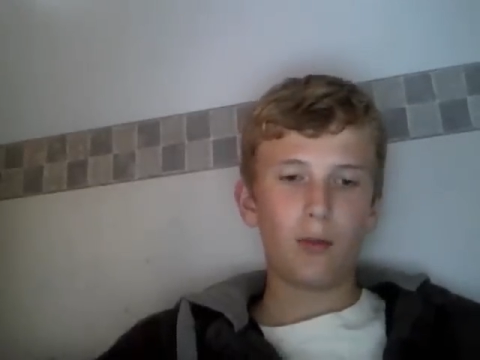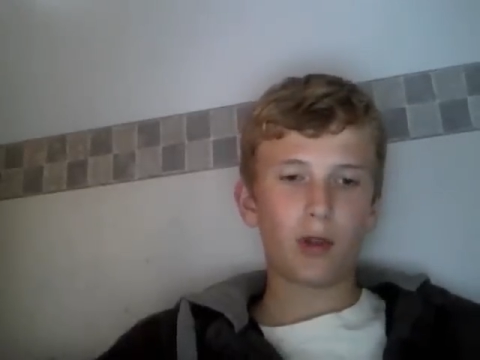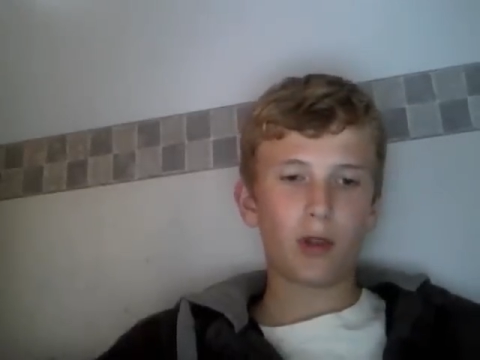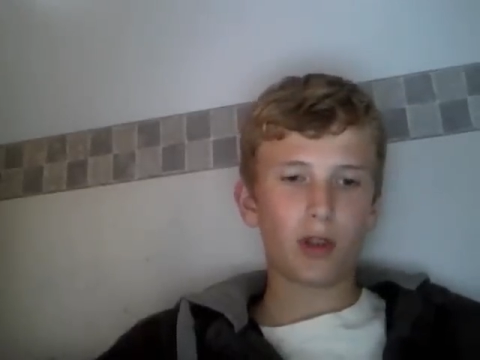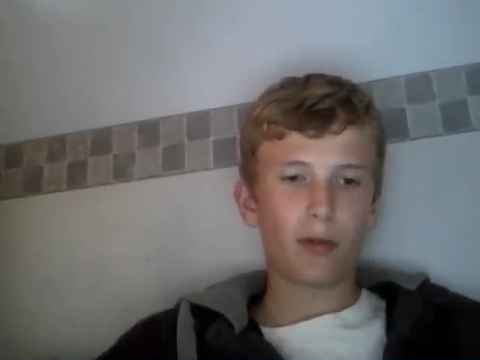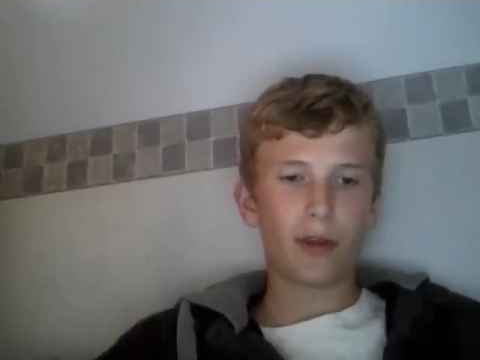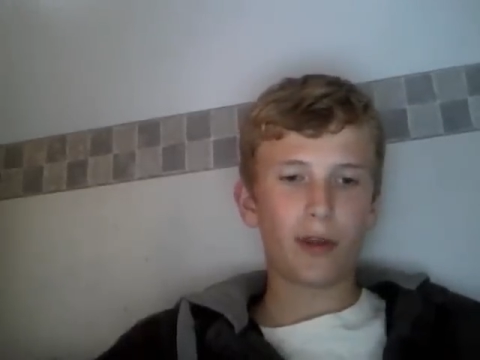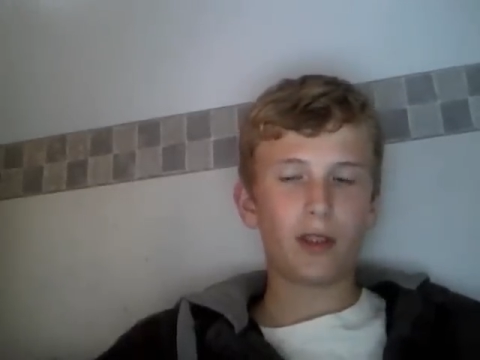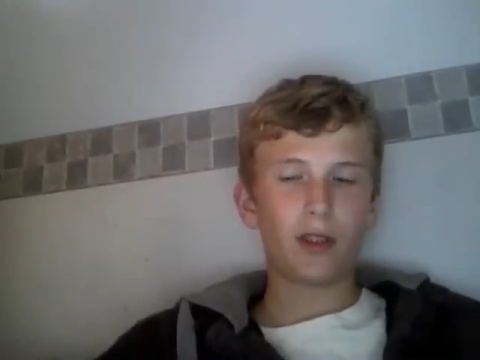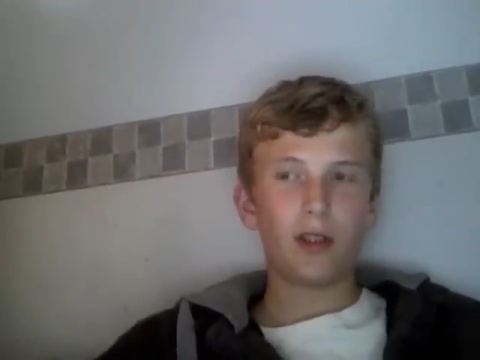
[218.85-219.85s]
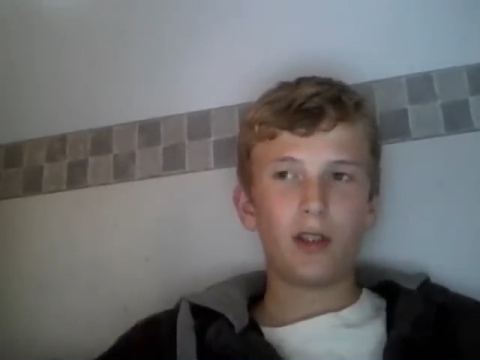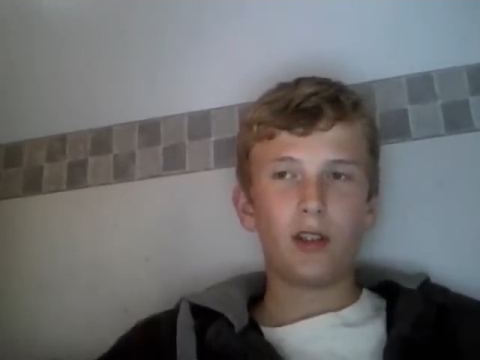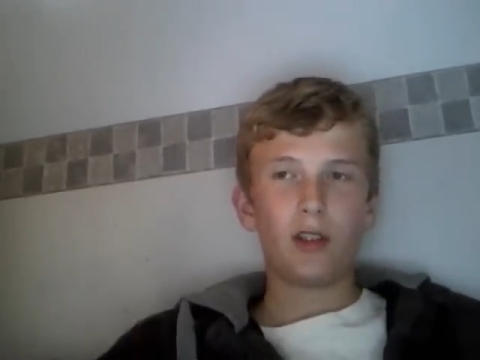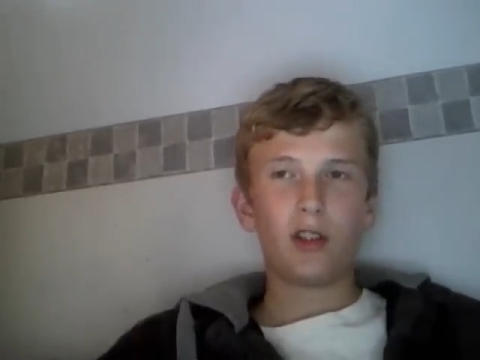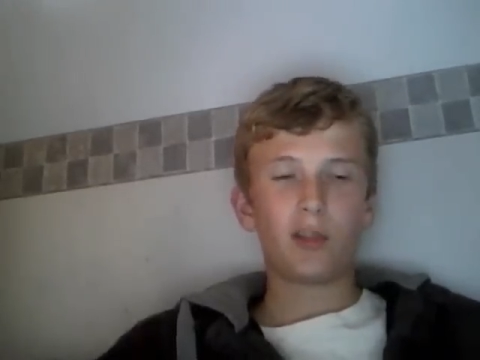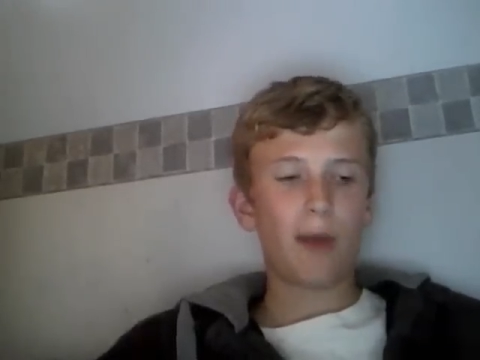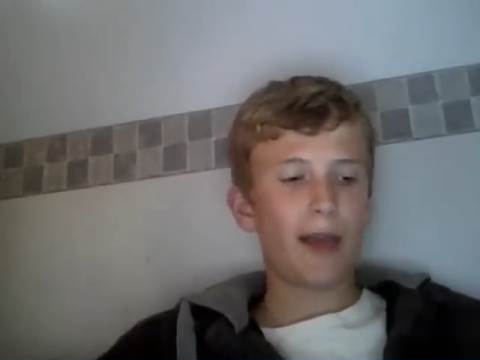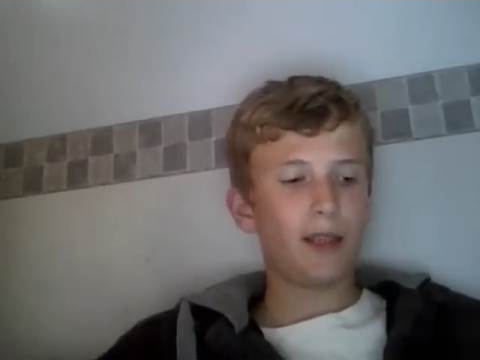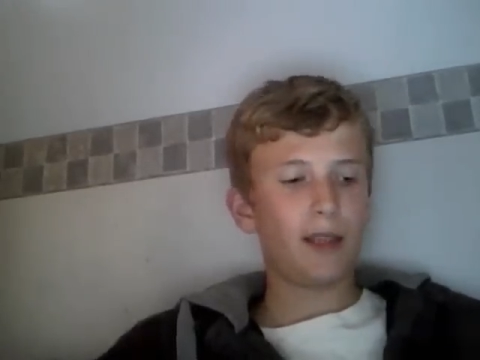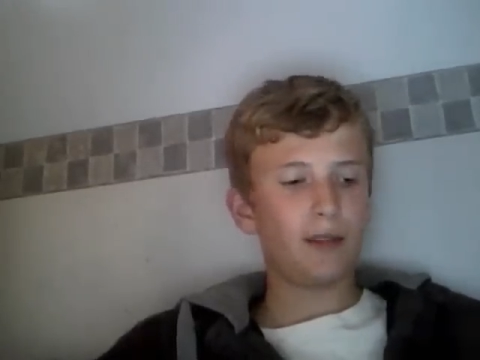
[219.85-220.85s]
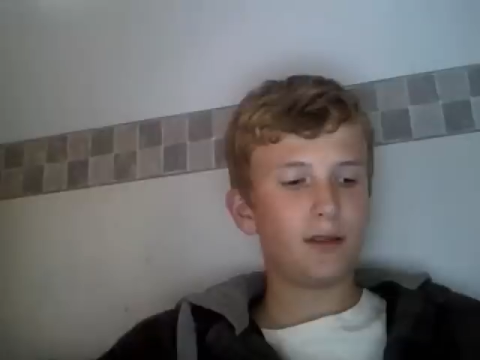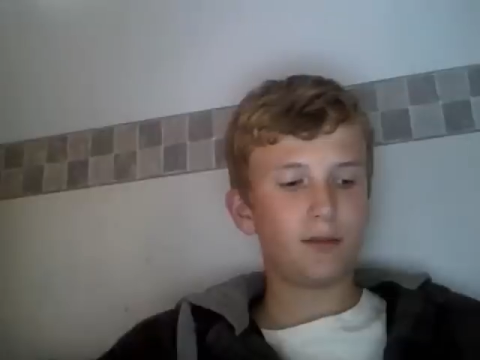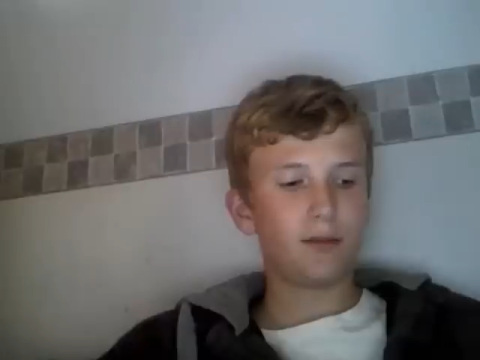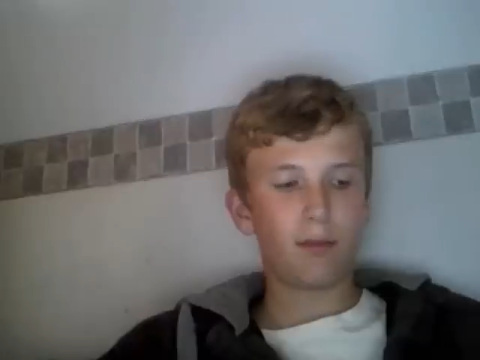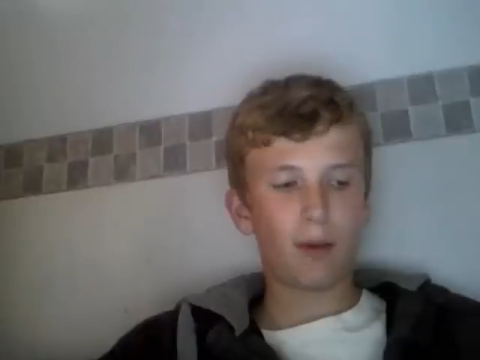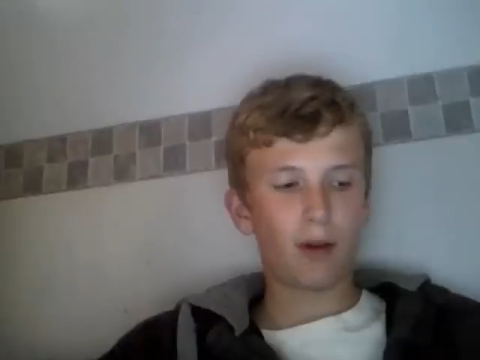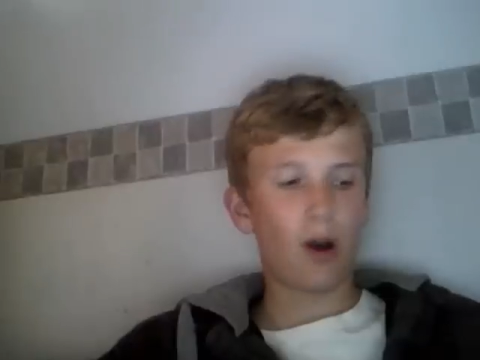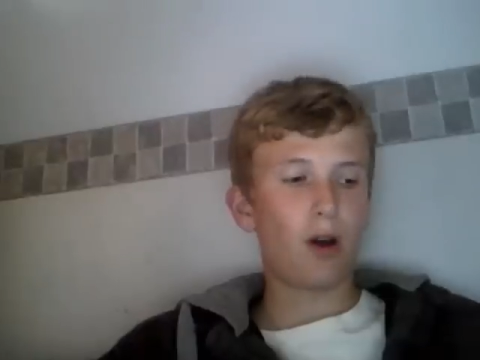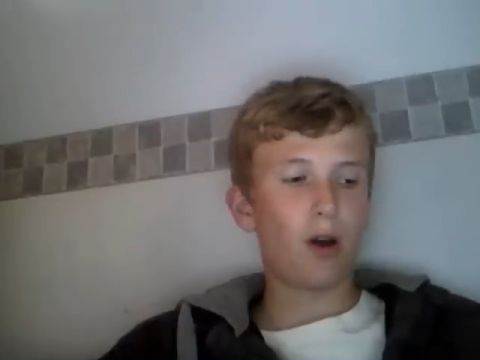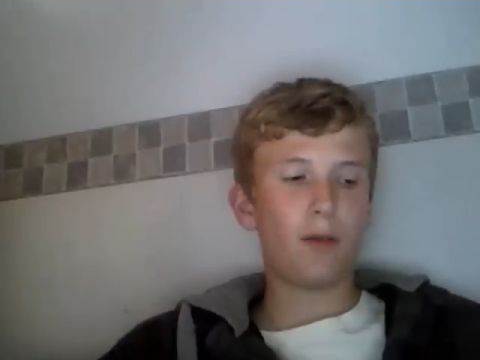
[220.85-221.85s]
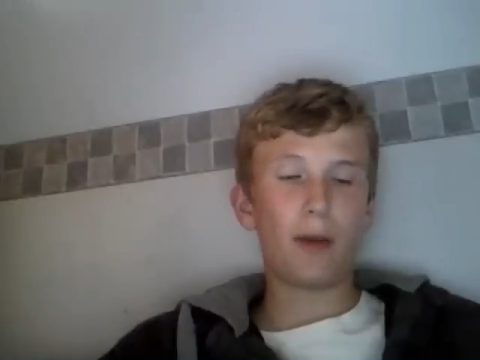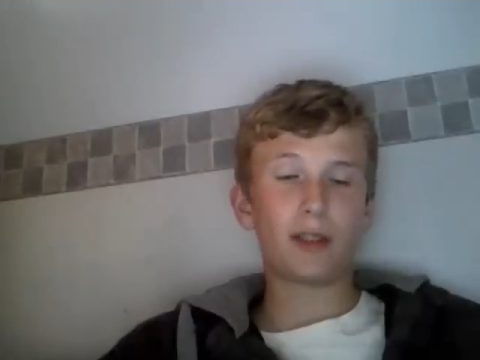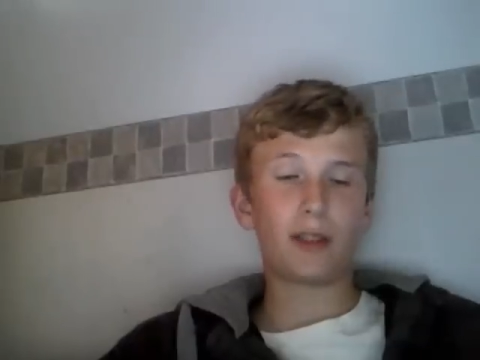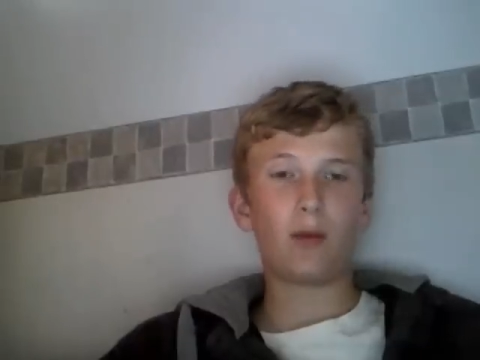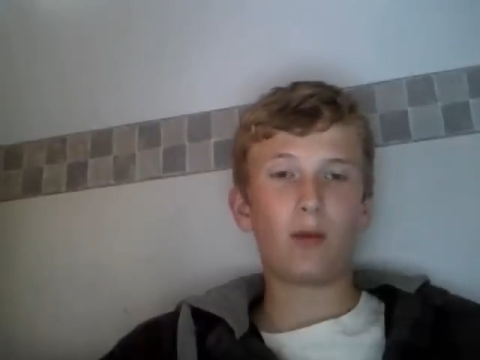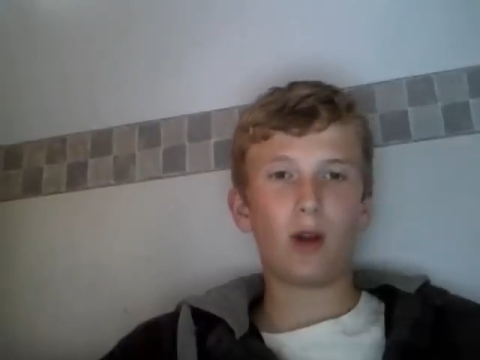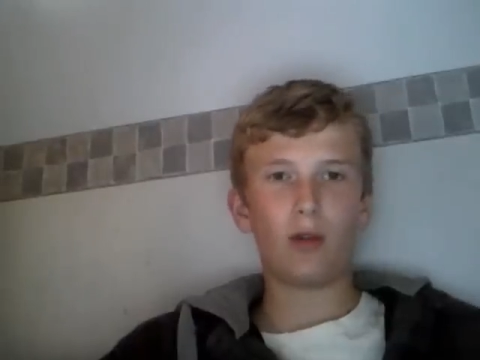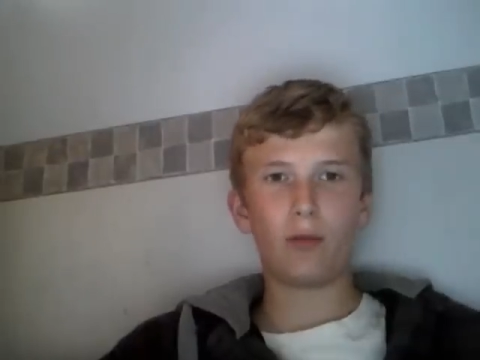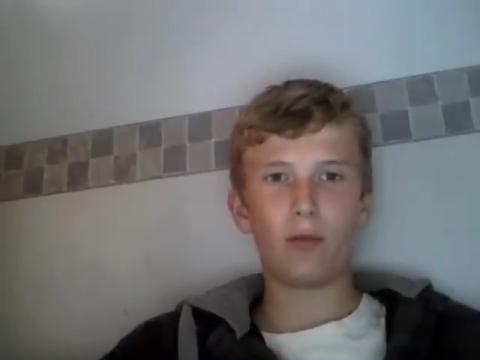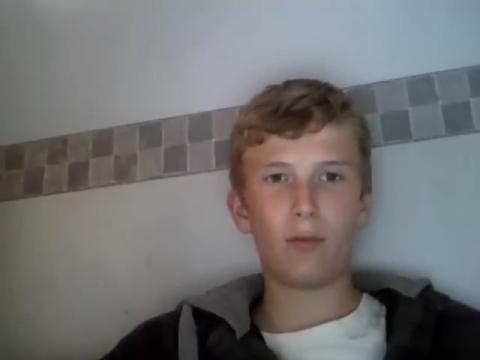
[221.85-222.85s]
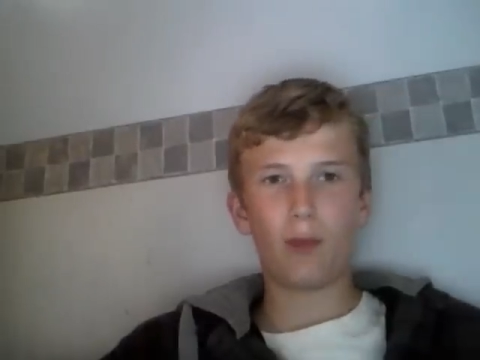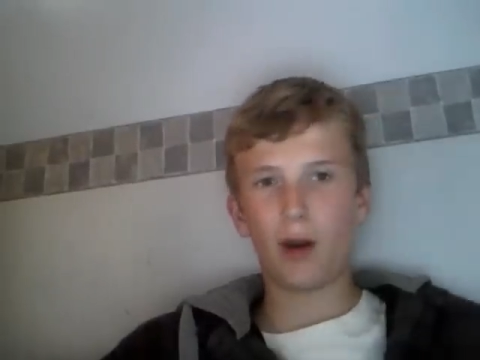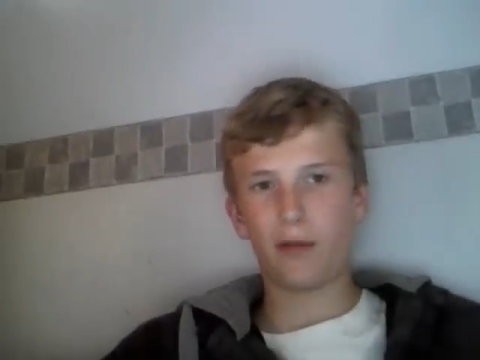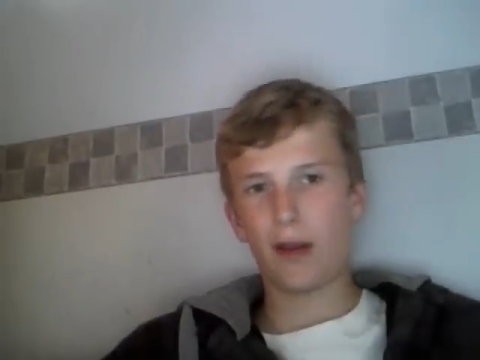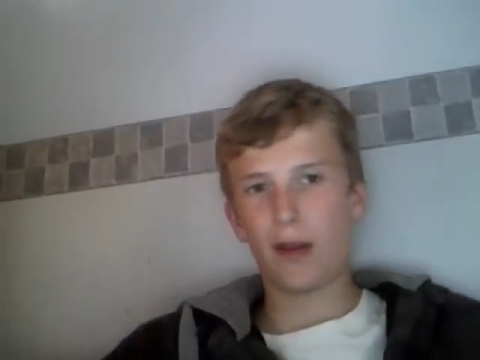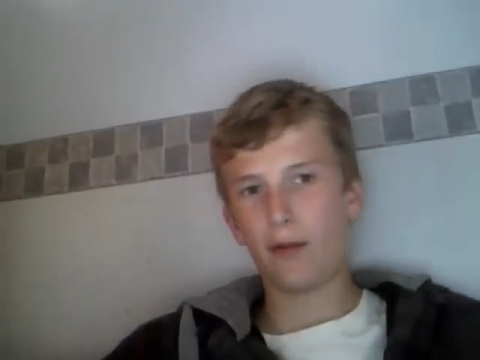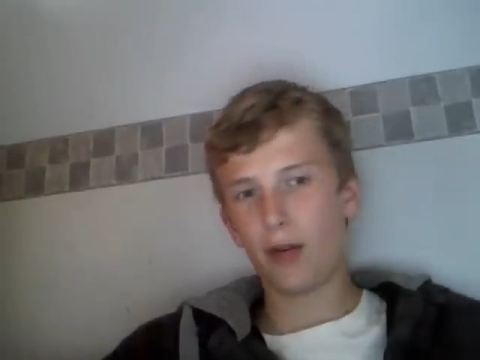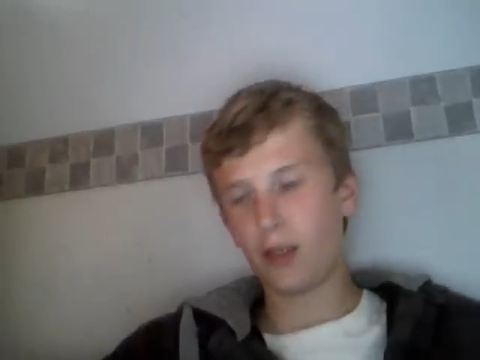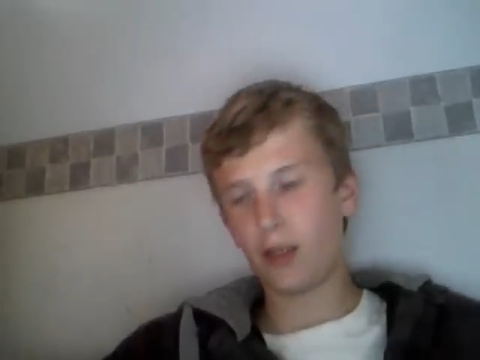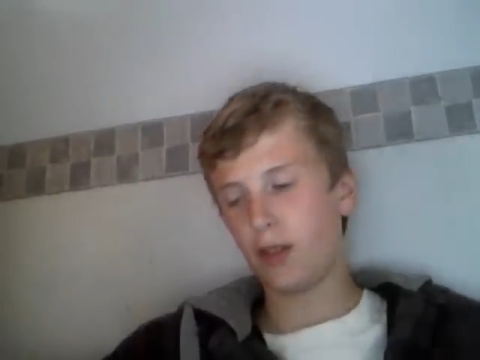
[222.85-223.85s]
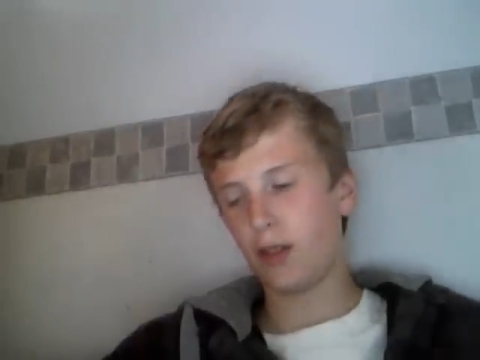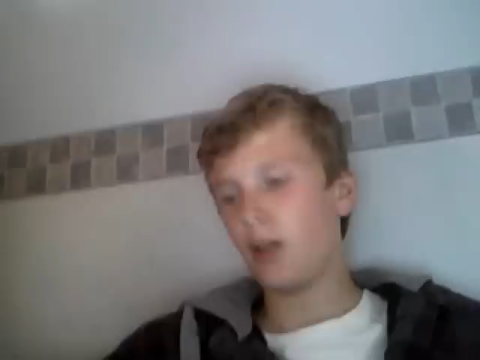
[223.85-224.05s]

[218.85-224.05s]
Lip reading: Because I think Spain are the best team in the world, my favourites.